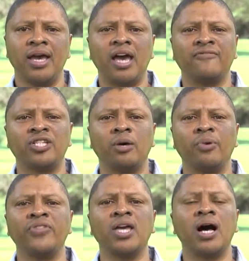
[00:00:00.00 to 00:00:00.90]
have some
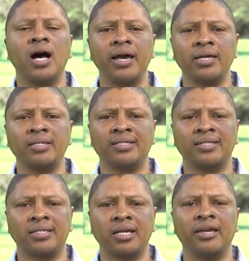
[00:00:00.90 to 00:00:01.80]
of the highest
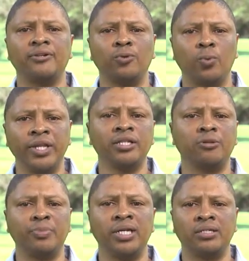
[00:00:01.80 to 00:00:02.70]
sustained wind
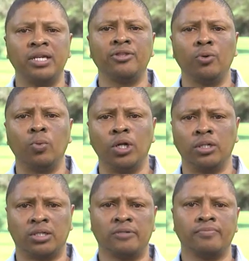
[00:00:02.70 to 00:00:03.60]
speeds in the world.